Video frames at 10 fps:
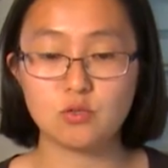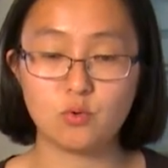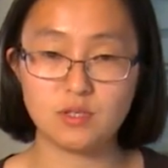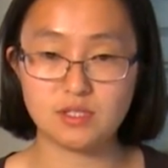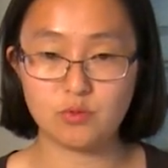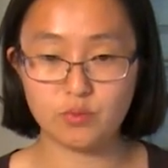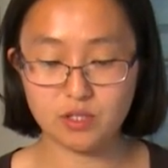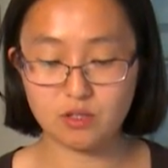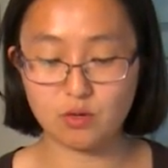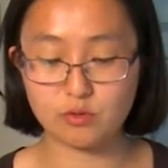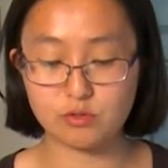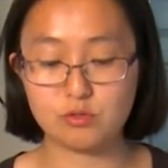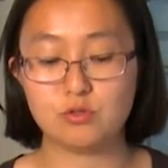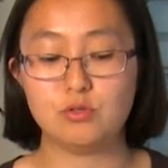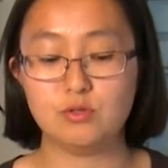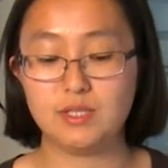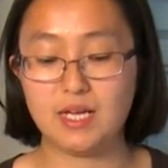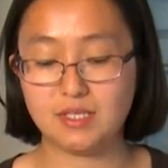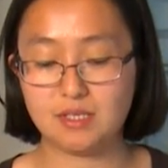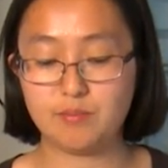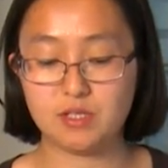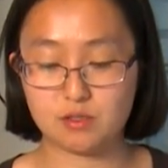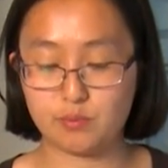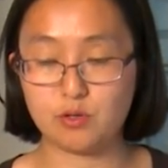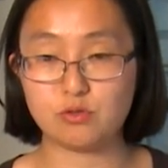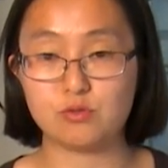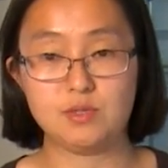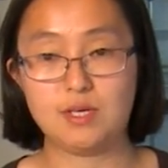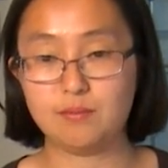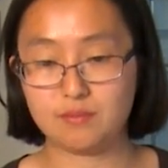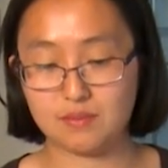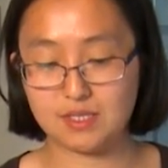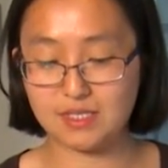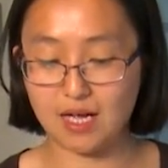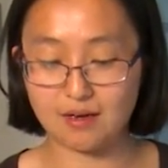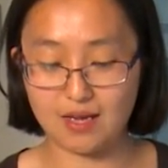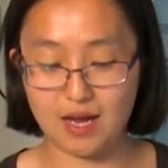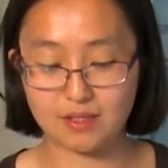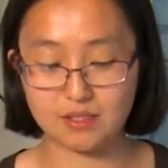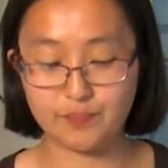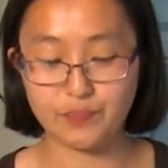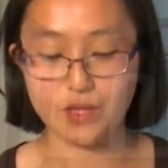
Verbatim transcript: towards the windows to let them expose to some sunlight.